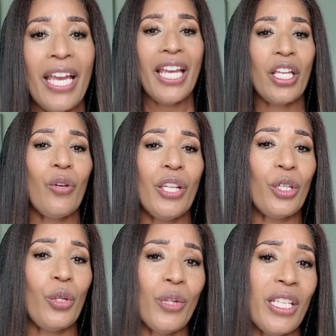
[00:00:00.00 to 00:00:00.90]
And you can
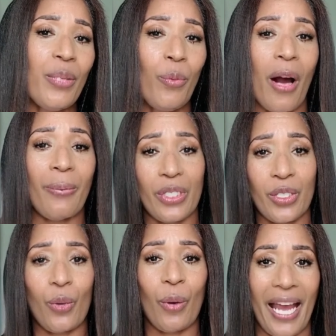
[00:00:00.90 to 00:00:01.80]
use these prompts
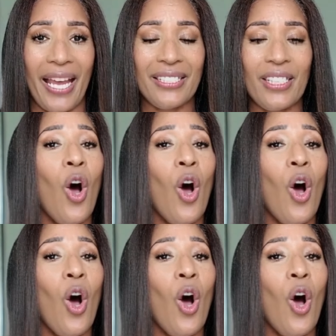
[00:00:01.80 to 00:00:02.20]
two ways.